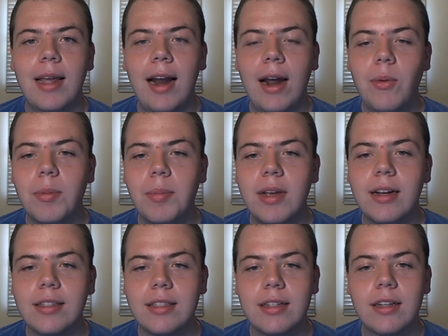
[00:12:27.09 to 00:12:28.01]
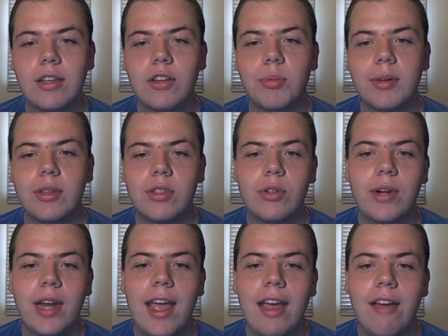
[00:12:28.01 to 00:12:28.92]
and I would be on Syracuse plus
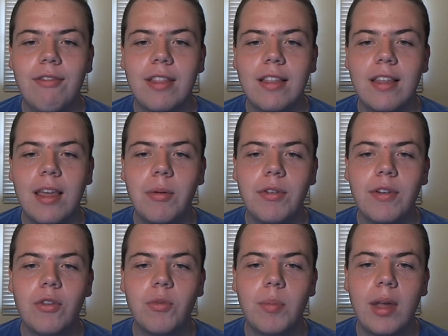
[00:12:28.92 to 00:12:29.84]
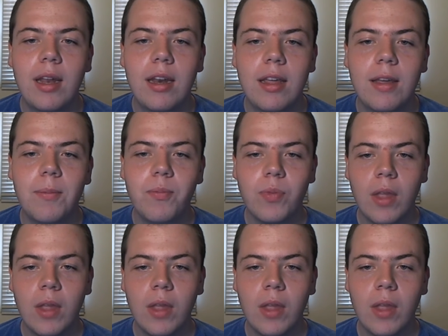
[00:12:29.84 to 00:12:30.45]
2.5 in this game if I was betting it.